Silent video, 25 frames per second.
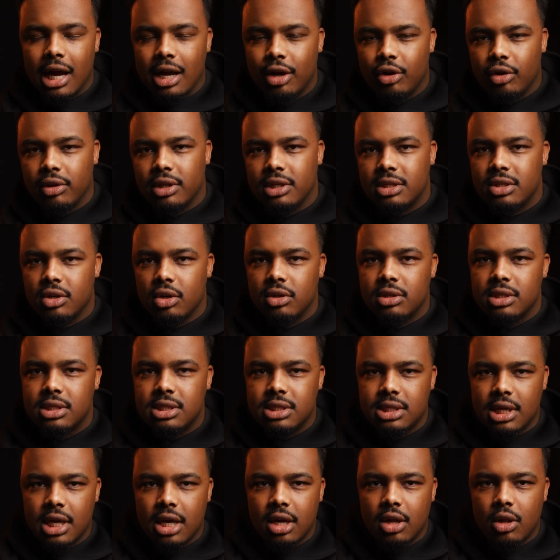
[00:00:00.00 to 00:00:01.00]
I got this on
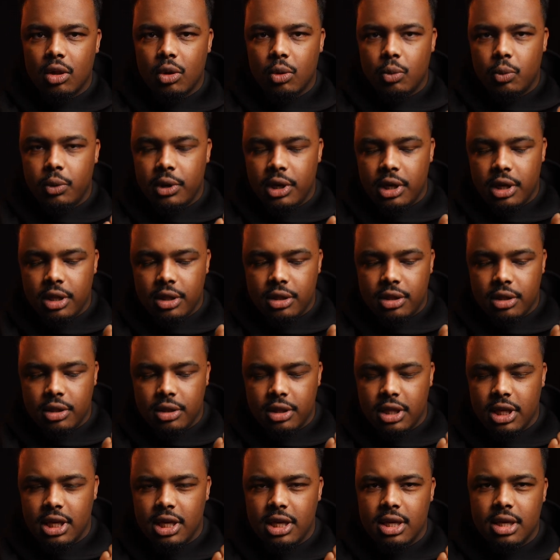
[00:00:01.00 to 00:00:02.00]
sale with
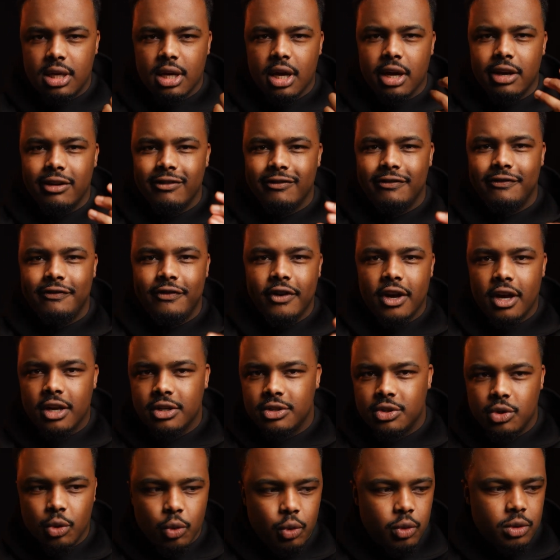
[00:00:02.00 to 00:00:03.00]
the kind of
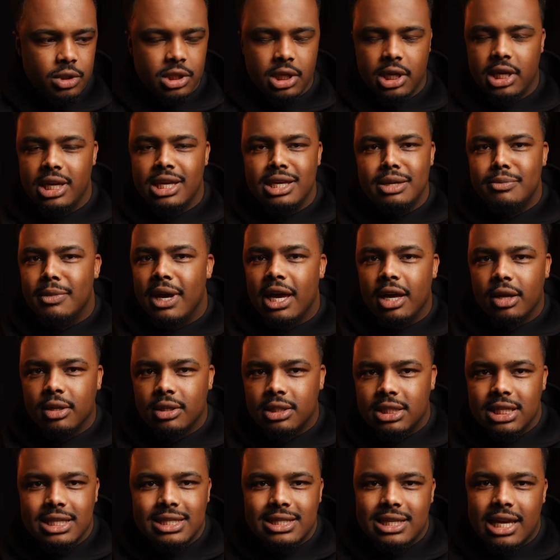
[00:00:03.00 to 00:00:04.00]
first order email
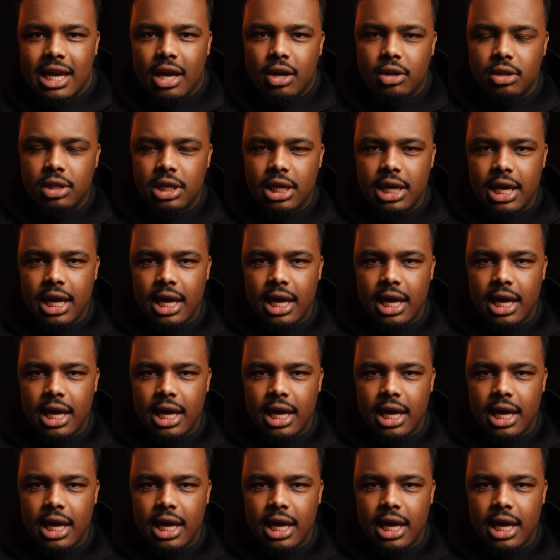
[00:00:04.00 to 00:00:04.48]
discount you